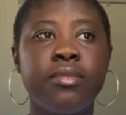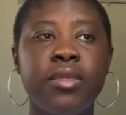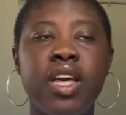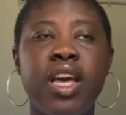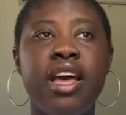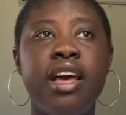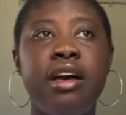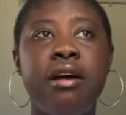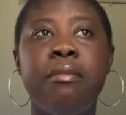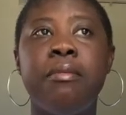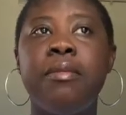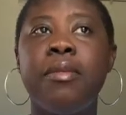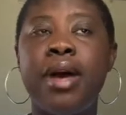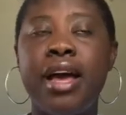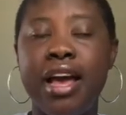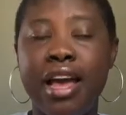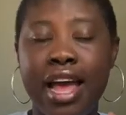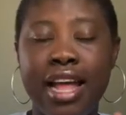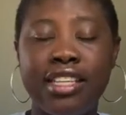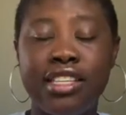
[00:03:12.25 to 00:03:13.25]

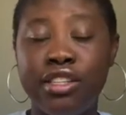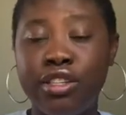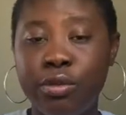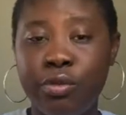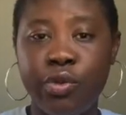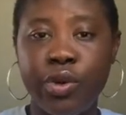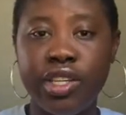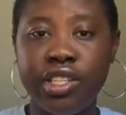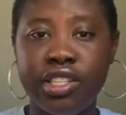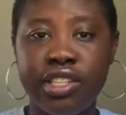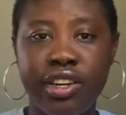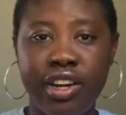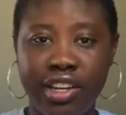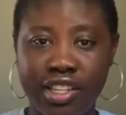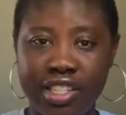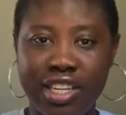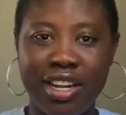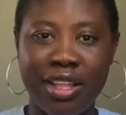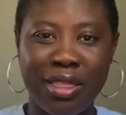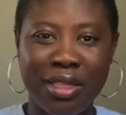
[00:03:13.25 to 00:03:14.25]
I did some
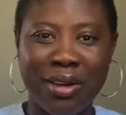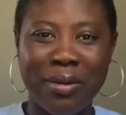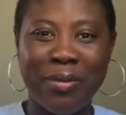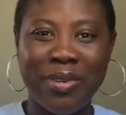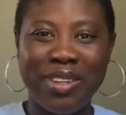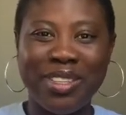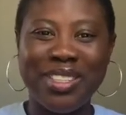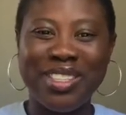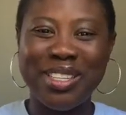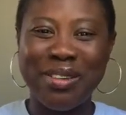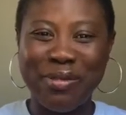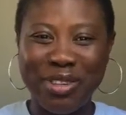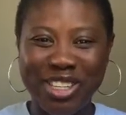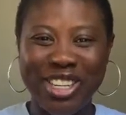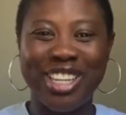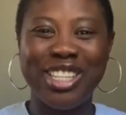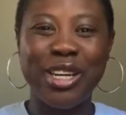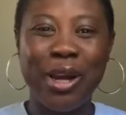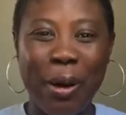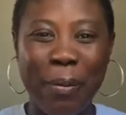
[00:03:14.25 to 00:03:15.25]
research, and I thought I'm going to do some
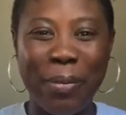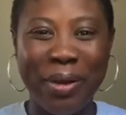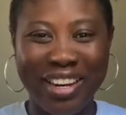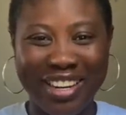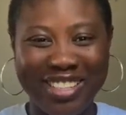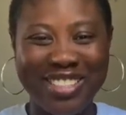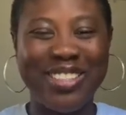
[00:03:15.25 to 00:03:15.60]
church hopping.